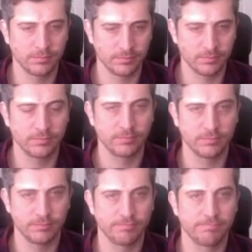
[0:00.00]

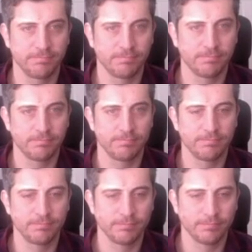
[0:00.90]

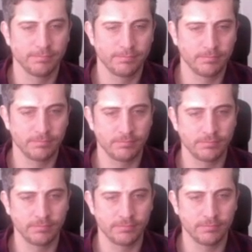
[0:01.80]

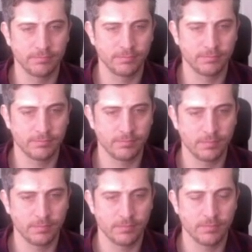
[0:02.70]

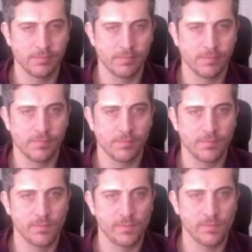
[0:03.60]

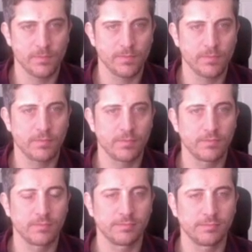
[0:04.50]

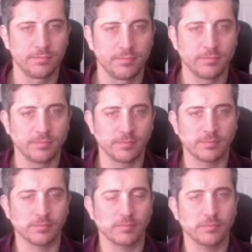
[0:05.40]

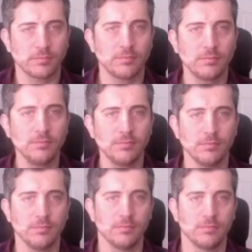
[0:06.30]

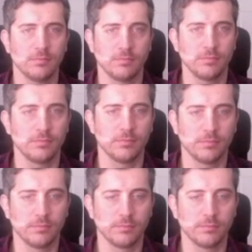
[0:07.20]
(not speaking)